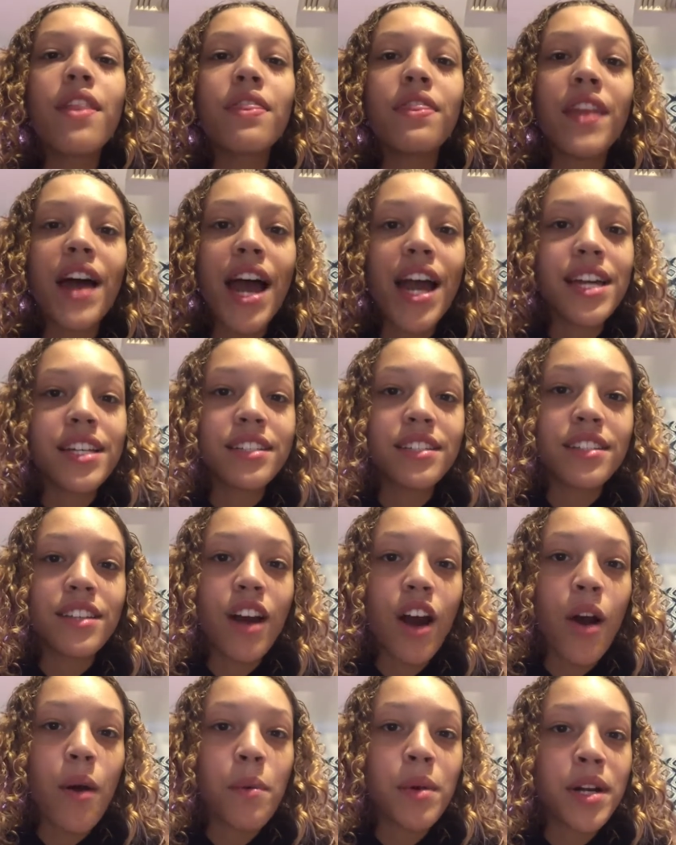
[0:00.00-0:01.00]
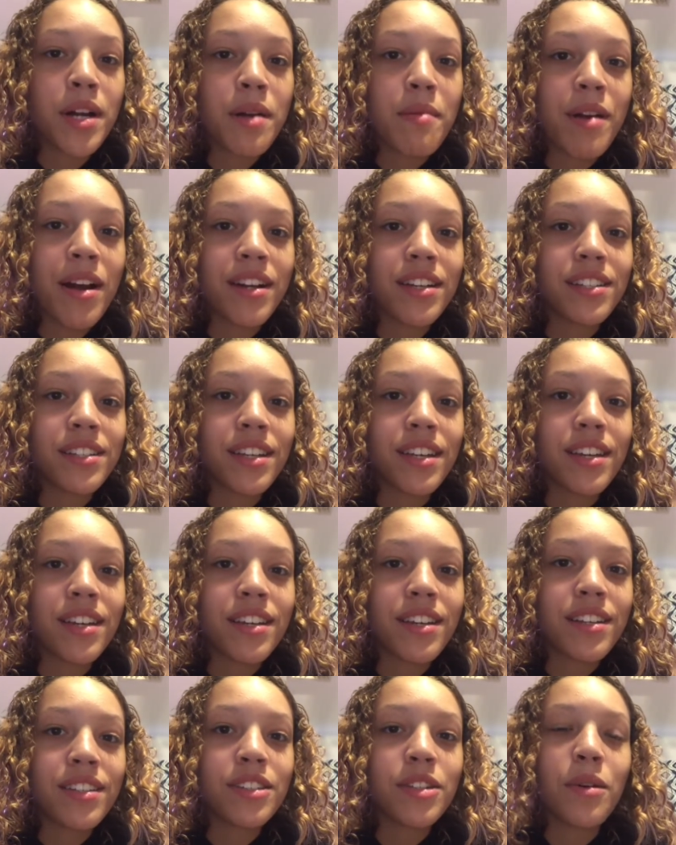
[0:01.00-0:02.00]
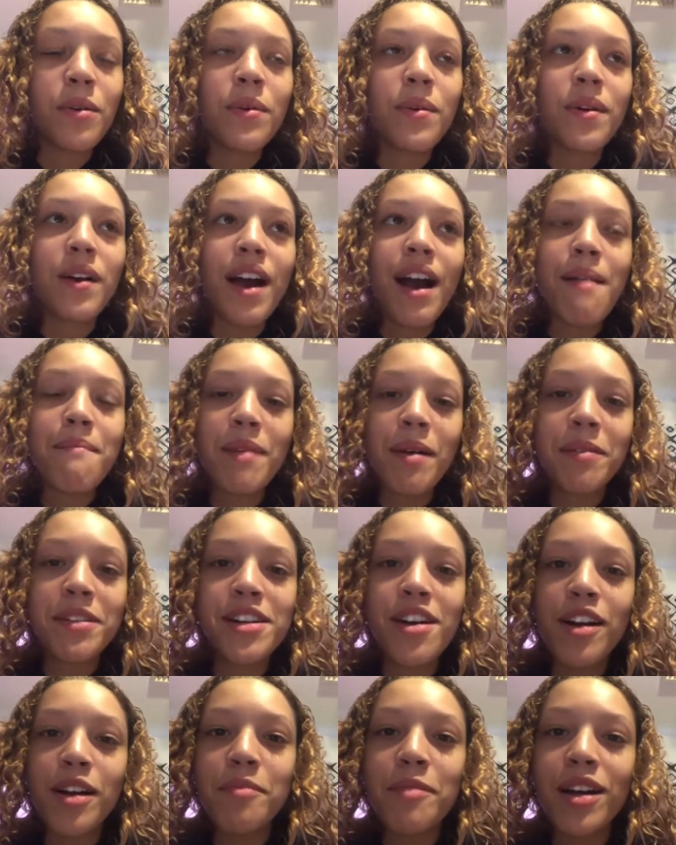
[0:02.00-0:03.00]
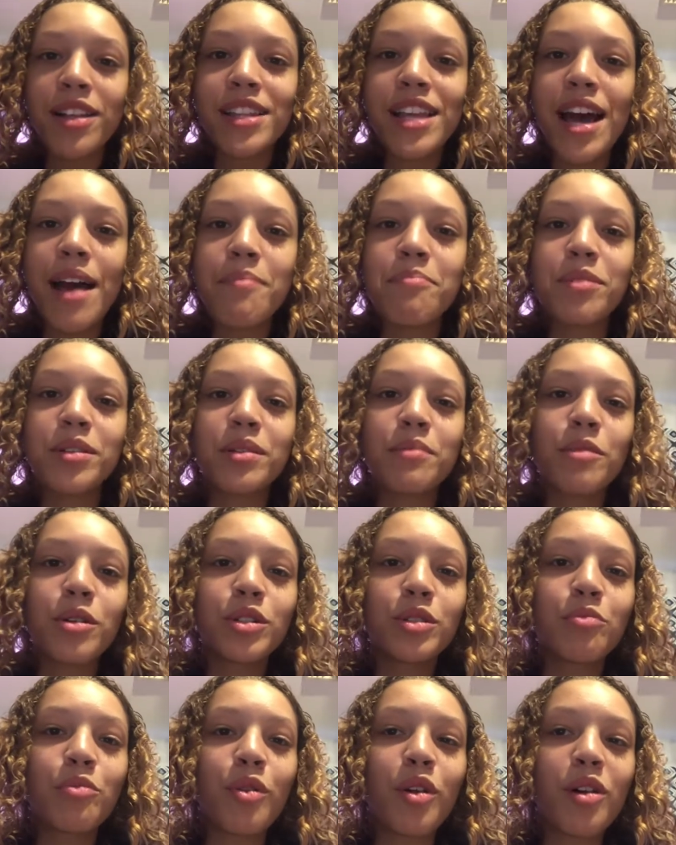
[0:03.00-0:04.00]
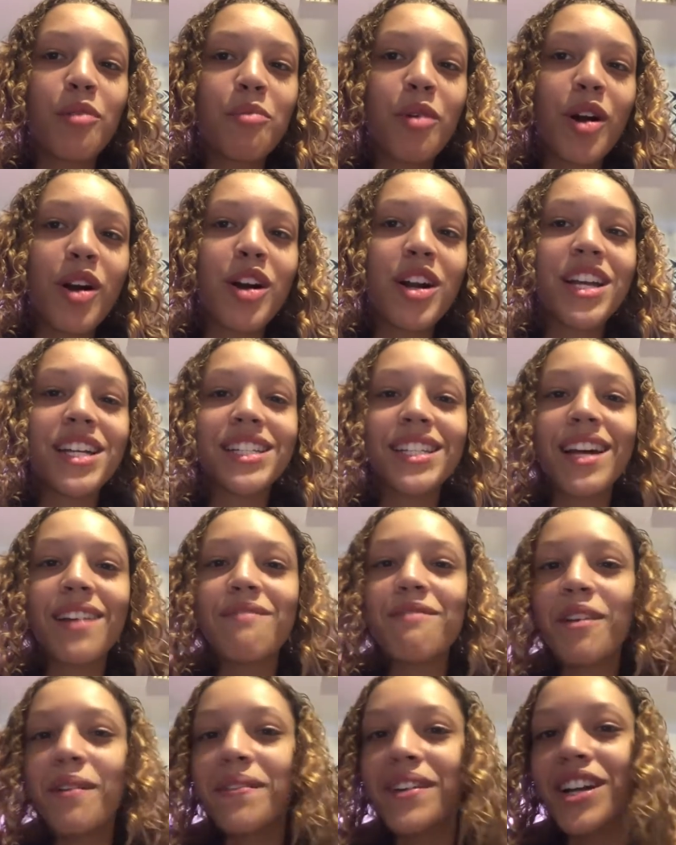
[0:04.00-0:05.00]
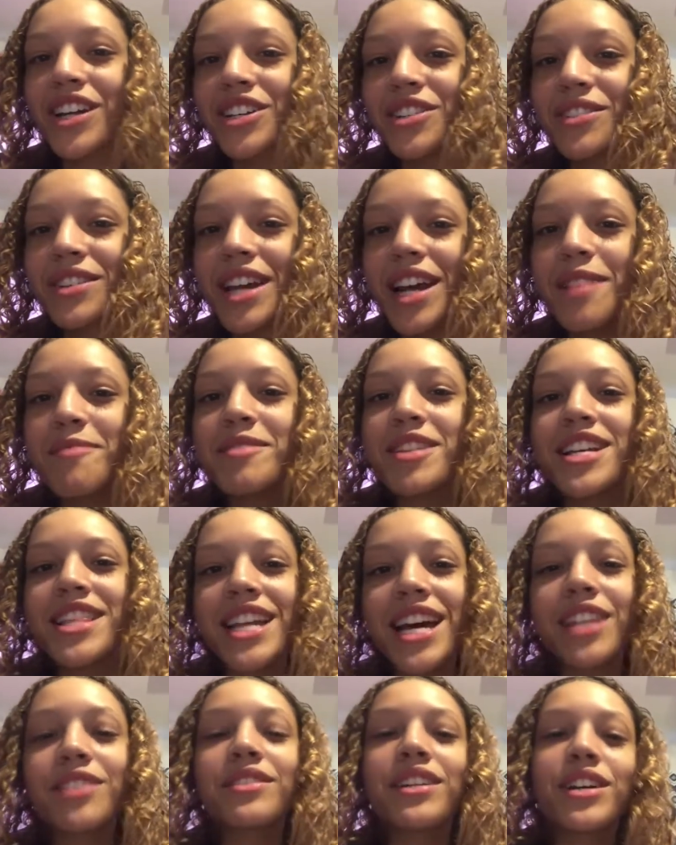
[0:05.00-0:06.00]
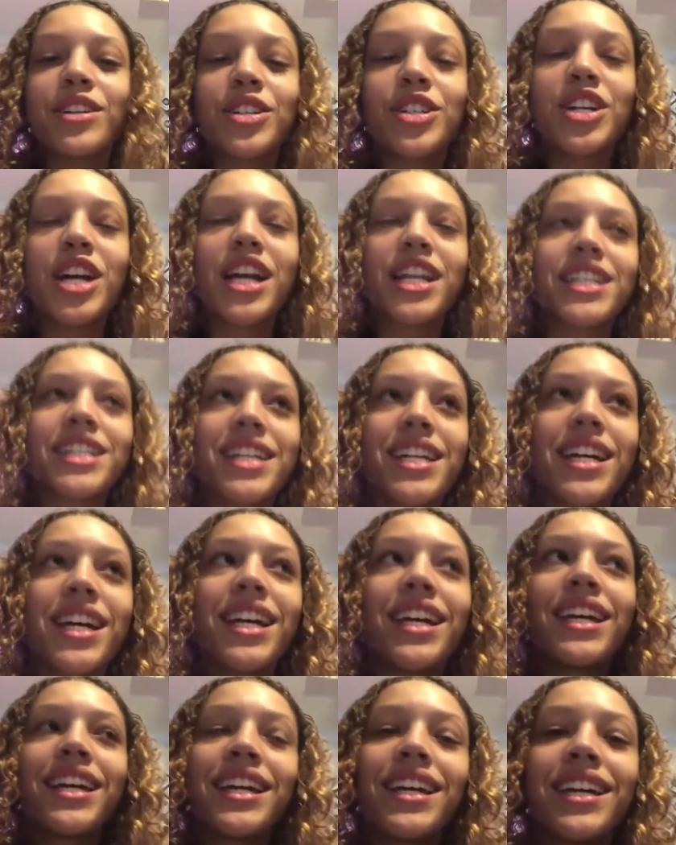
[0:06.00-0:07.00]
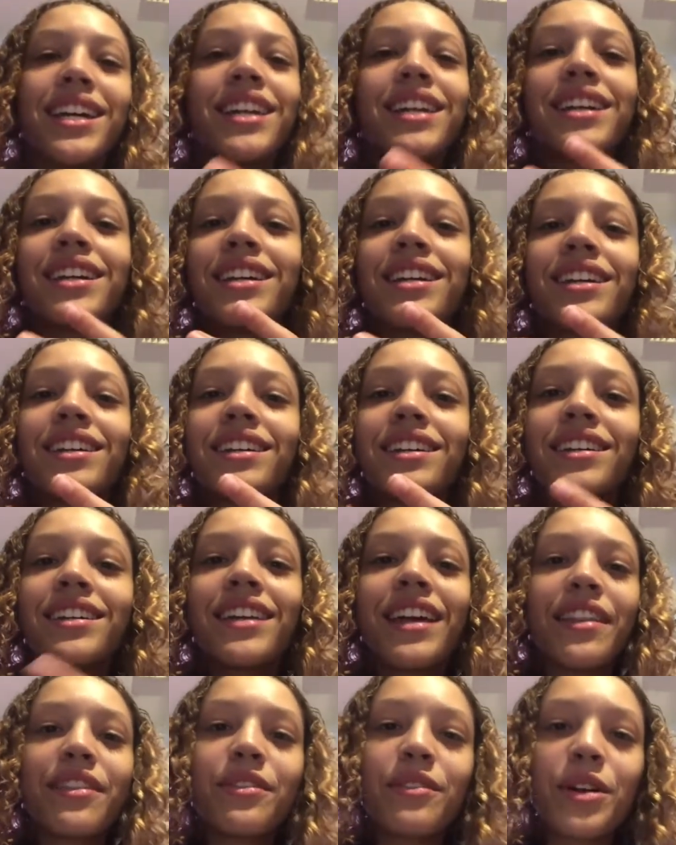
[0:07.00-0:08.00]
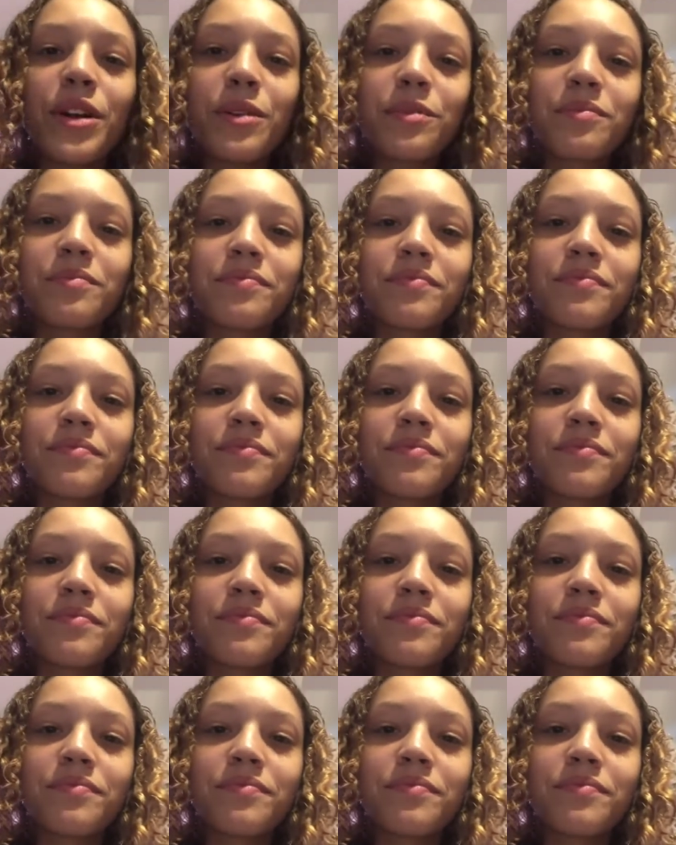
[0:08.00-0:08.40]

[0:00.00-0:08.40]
that is not what you're about to see. So I may be talking about that, but the most important part is that I'm filming on a new camera and that's what I was trying to get through.